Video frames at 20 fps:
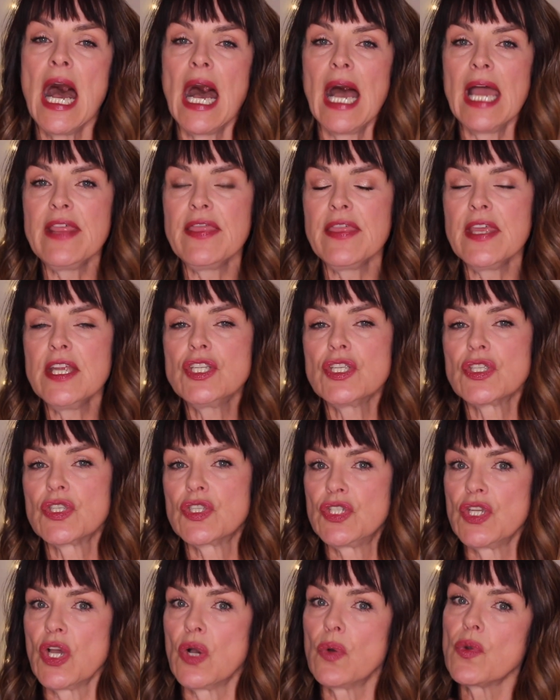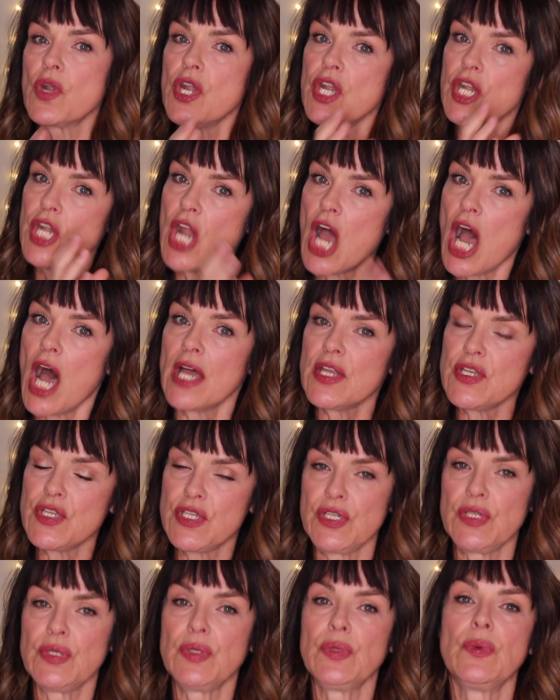I think just don't not
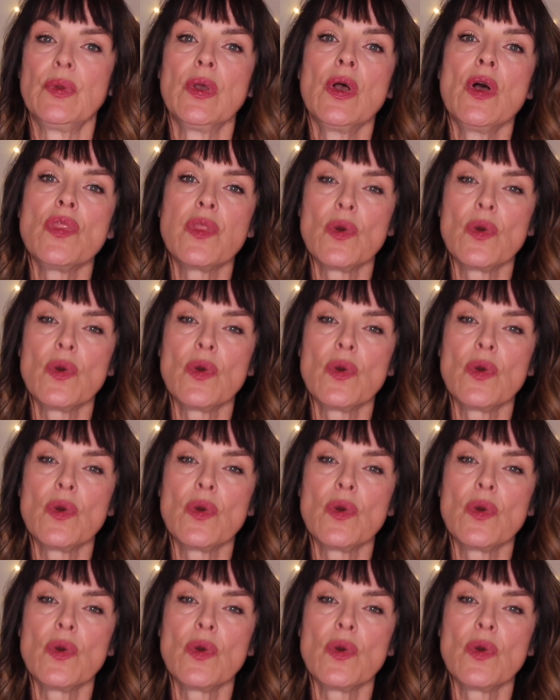do